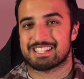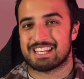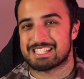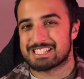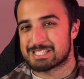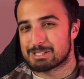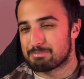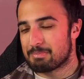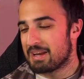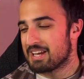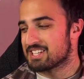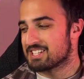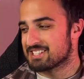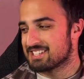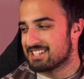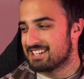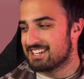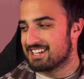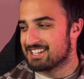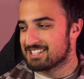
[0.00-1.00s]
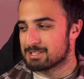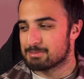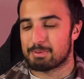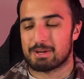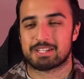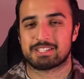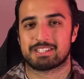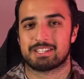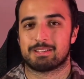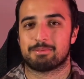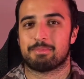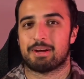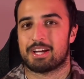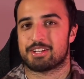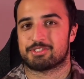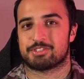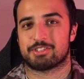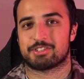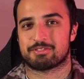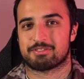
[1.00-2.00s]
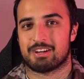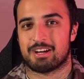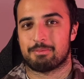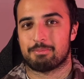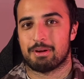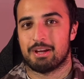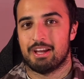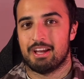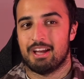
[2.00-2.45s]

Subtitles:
especially the battery strap.